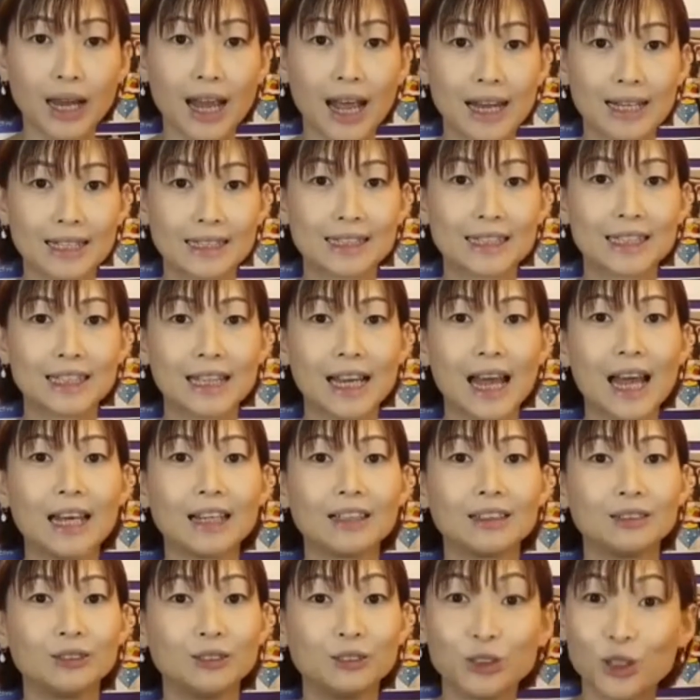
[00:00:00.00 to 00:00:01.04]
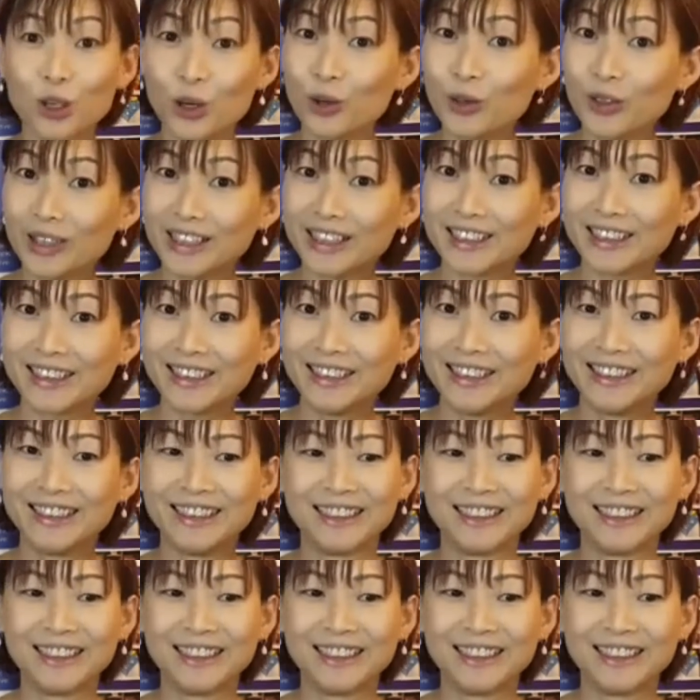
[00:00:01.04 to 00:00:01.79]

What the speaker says: and select going.